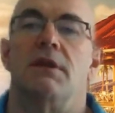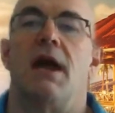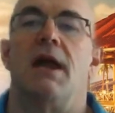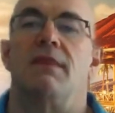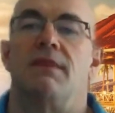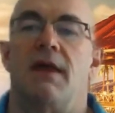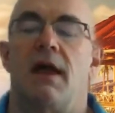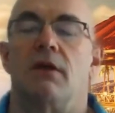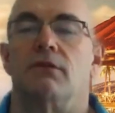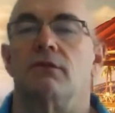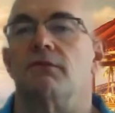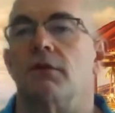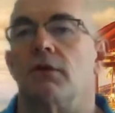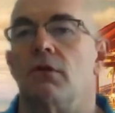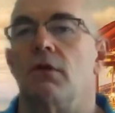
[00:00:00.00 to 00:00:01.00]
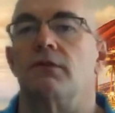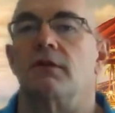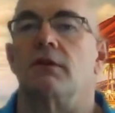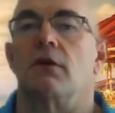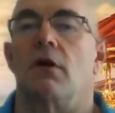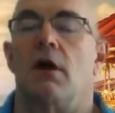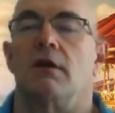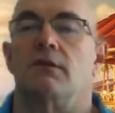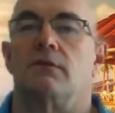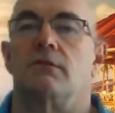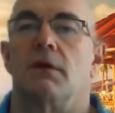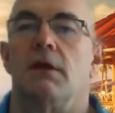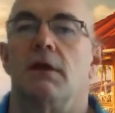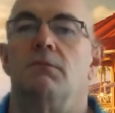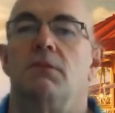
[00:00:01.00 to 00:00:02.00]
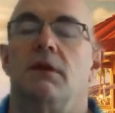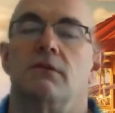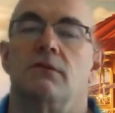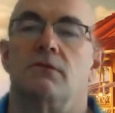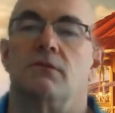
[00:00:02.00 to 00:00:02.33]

9,000 for closing costs, right? Because